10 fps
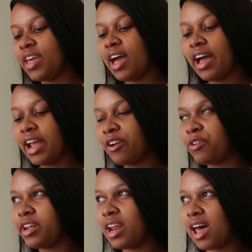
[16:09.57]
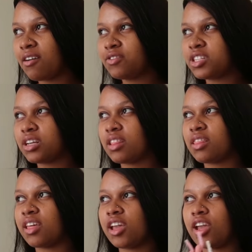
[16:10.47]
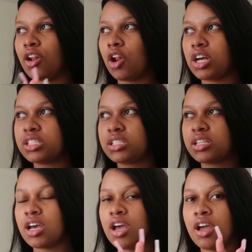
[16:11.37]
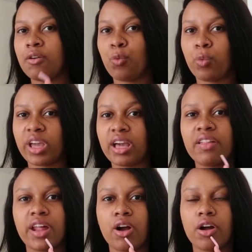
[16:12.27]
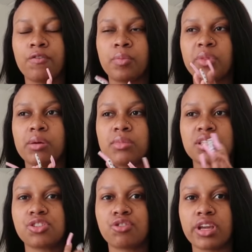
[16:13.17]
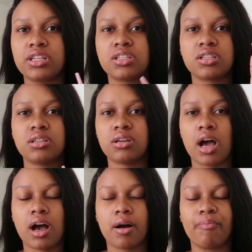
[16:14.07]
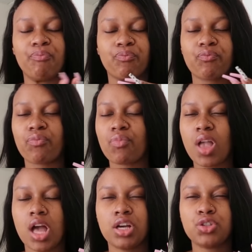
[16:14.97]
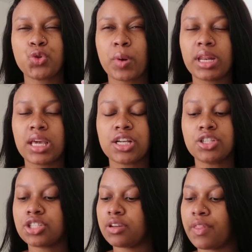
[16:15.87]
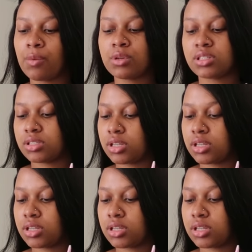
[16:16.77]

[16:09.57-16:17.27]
yeah, I really loved the lost wig that I got from them, the straight um, 20 inch. That was,